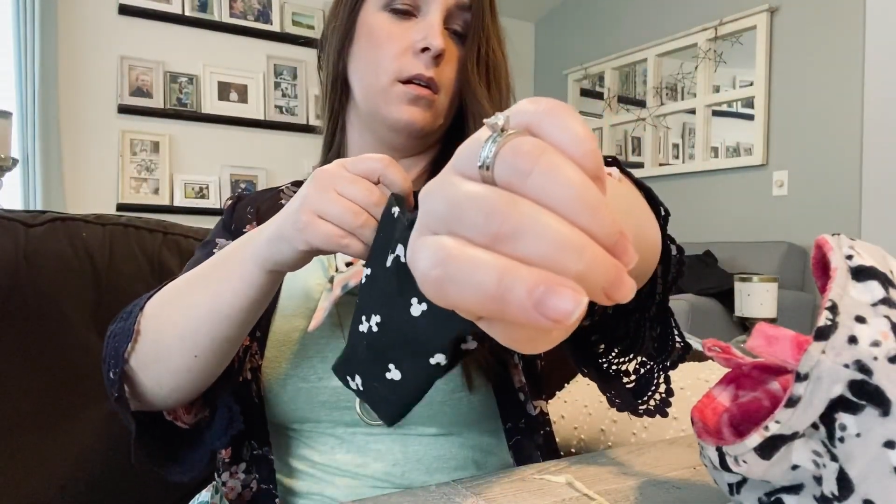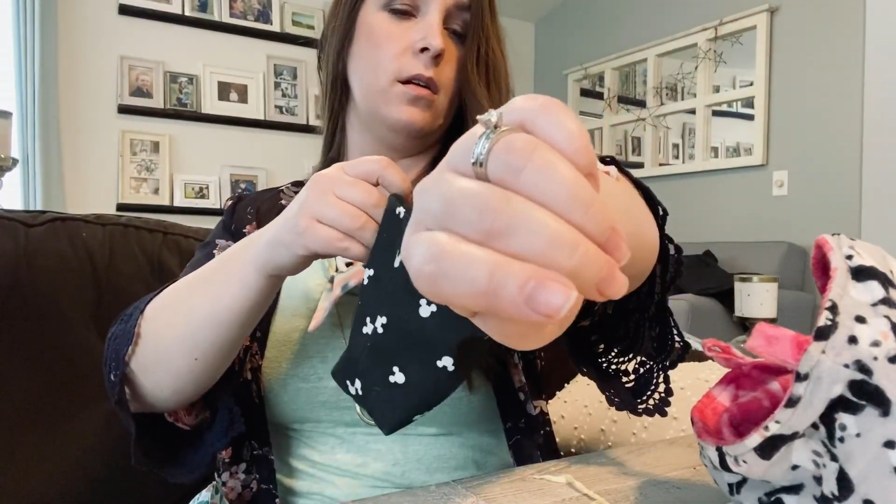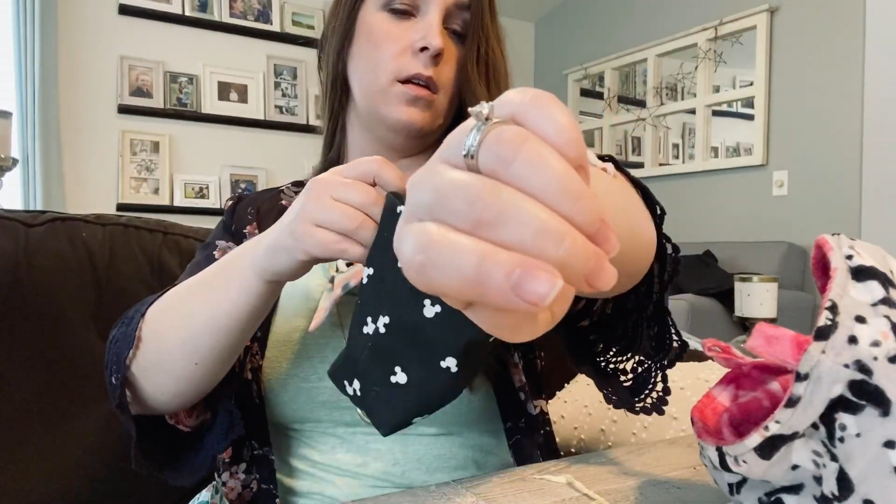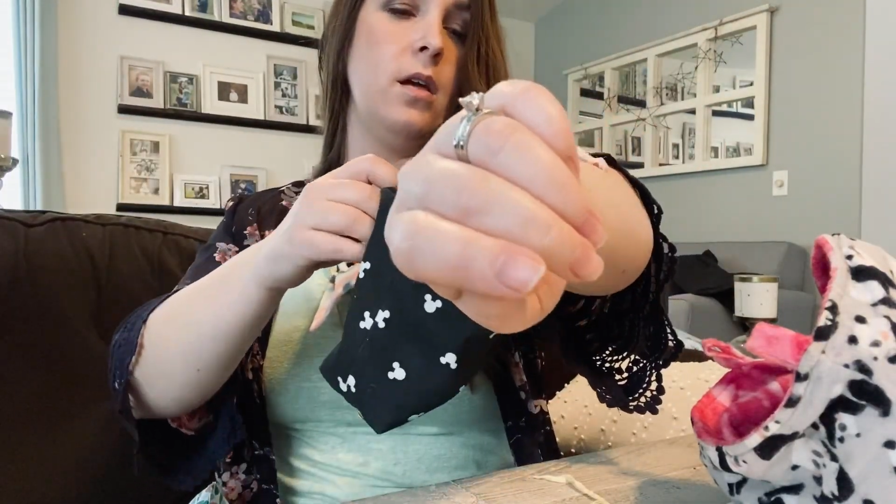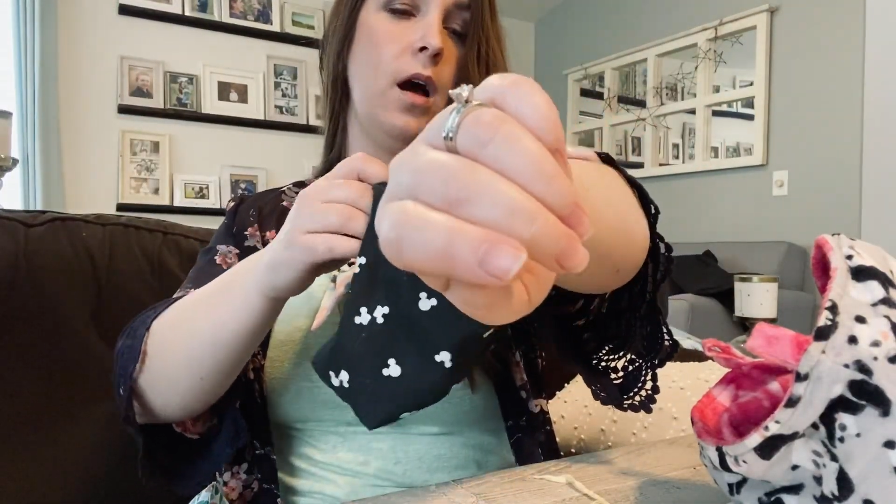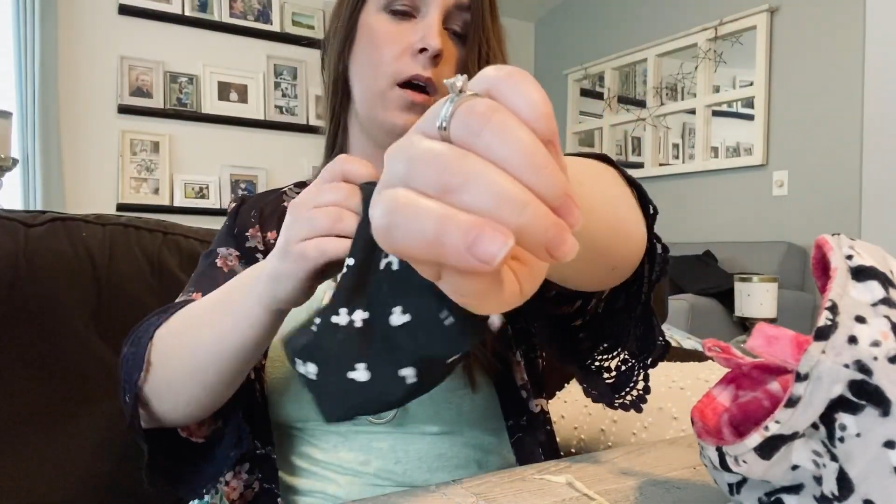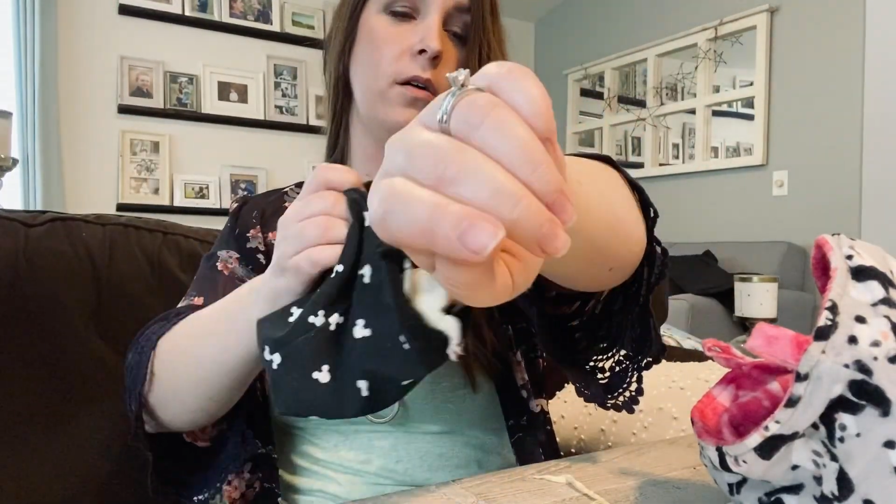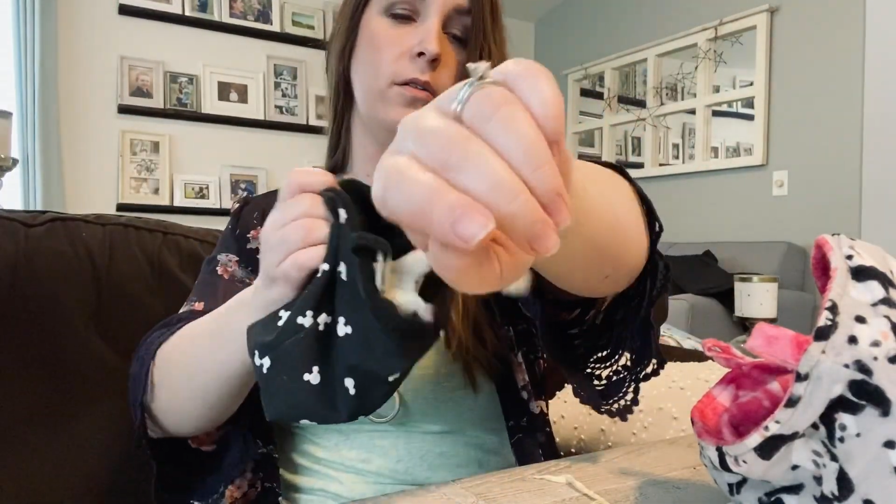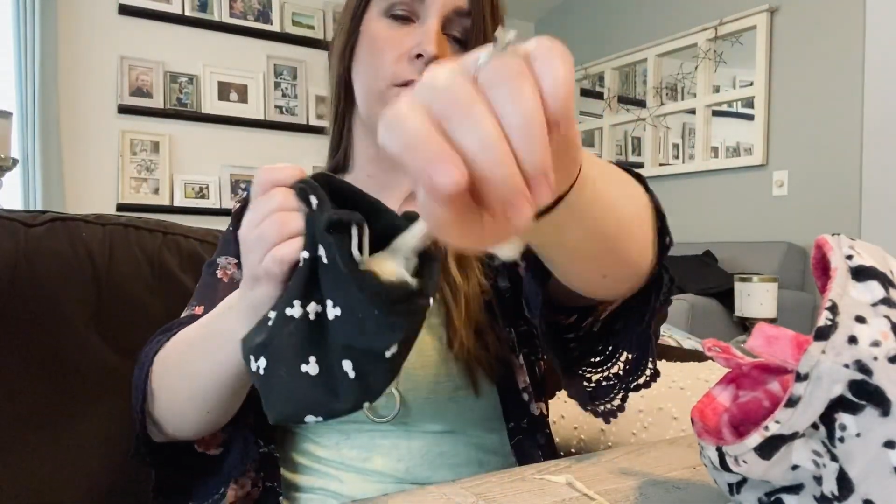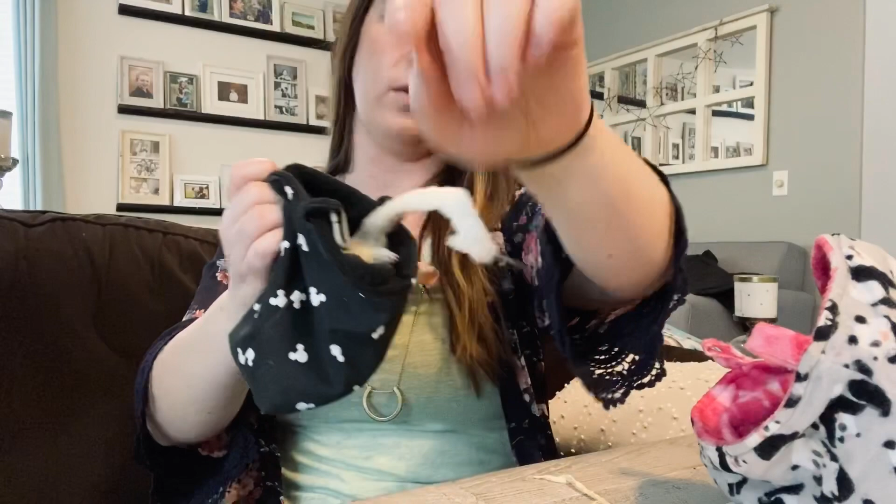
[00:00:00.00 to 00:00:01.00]
Yeah,
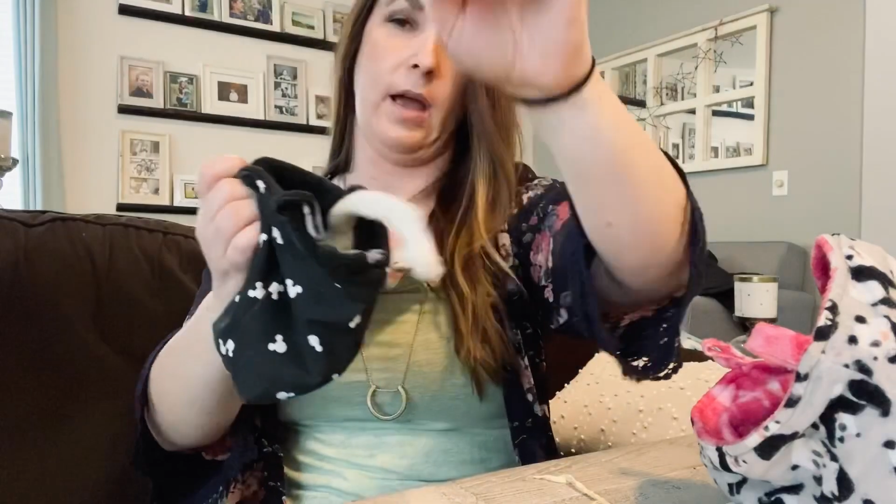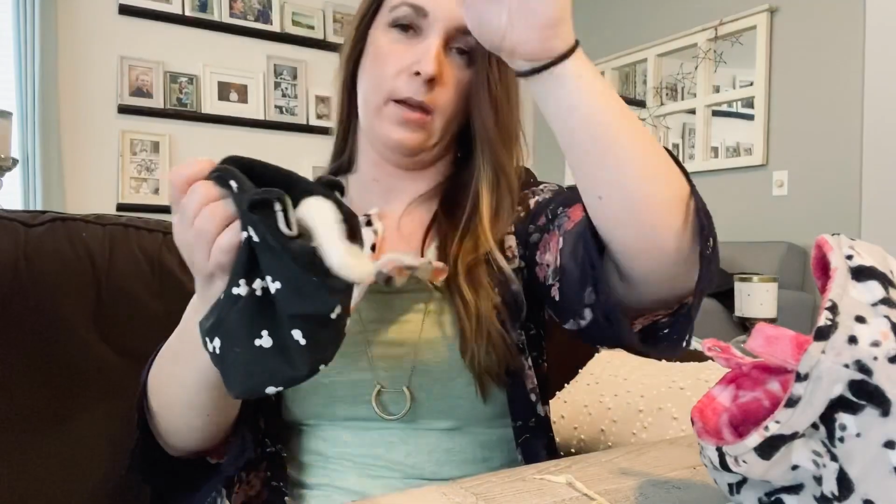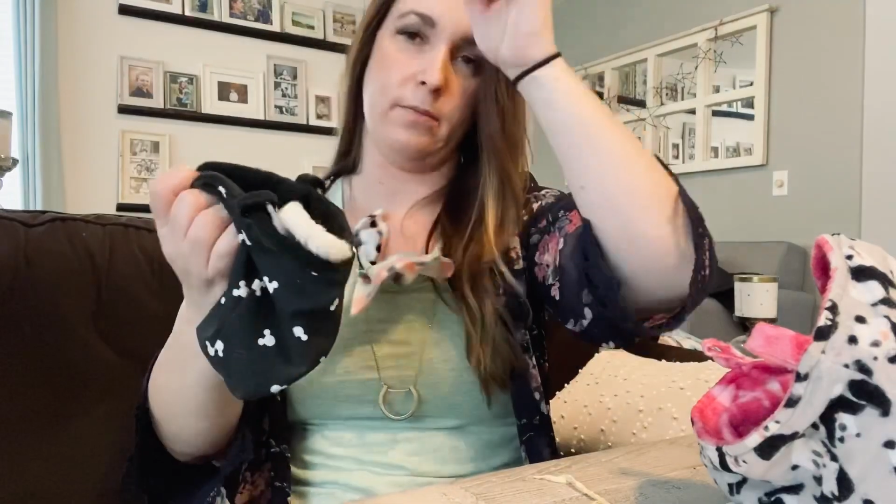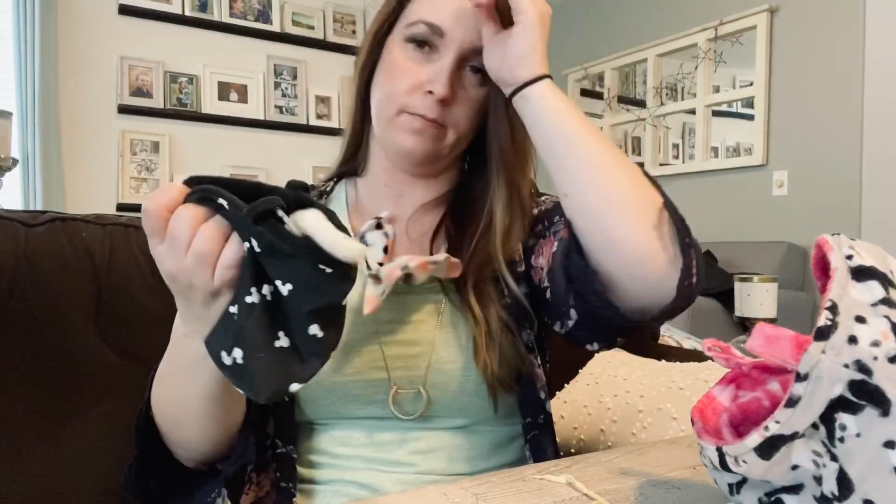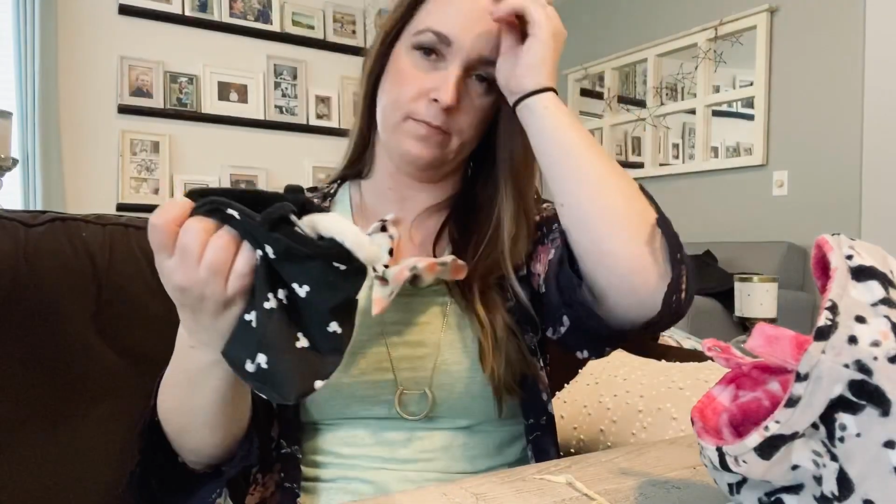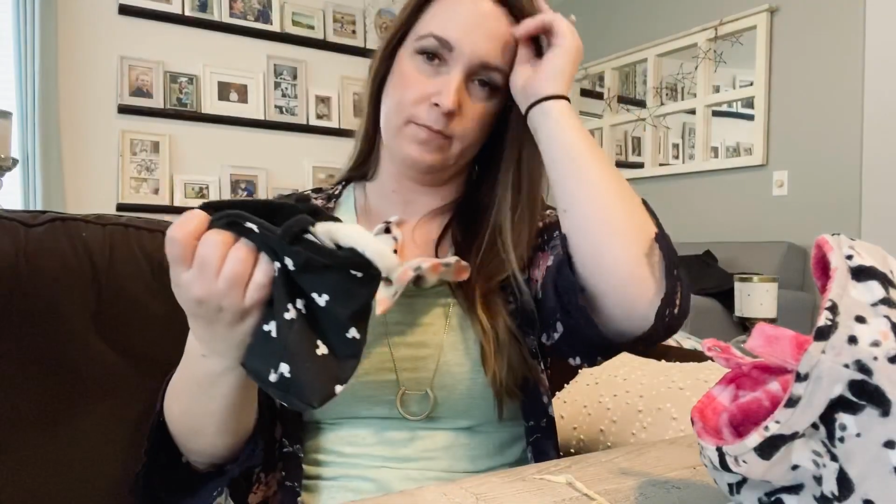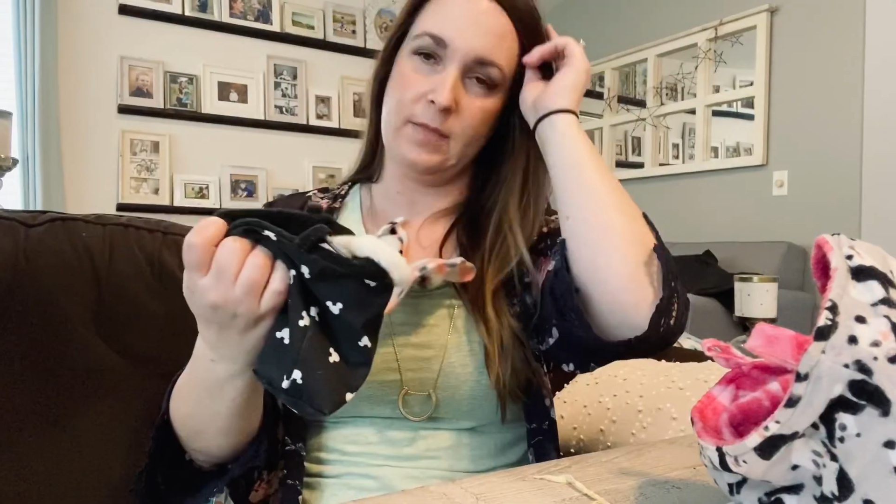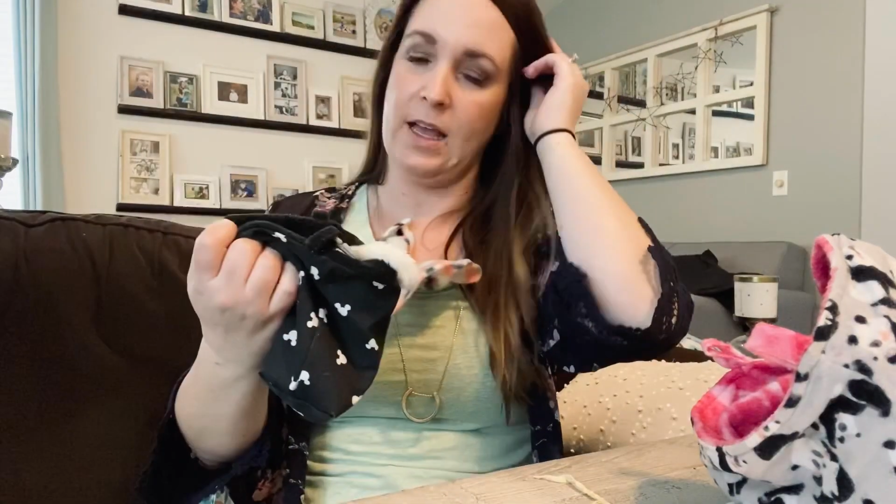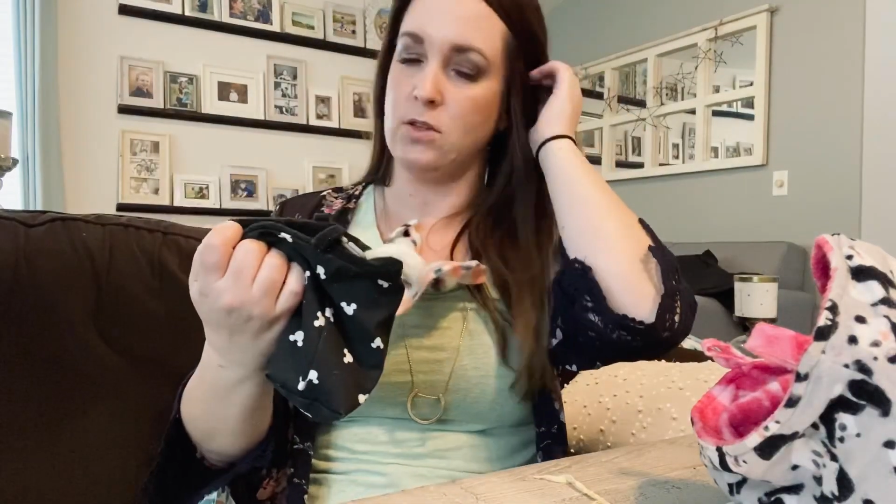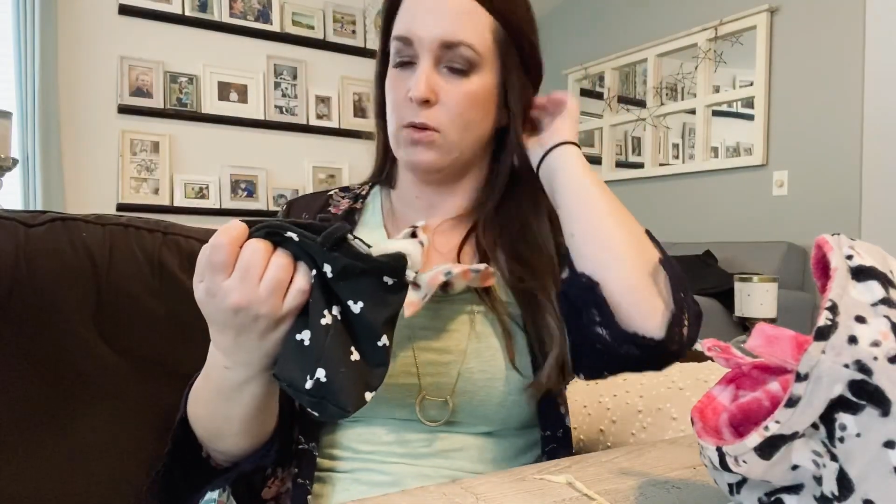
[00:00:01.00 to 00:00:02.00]
okay. That's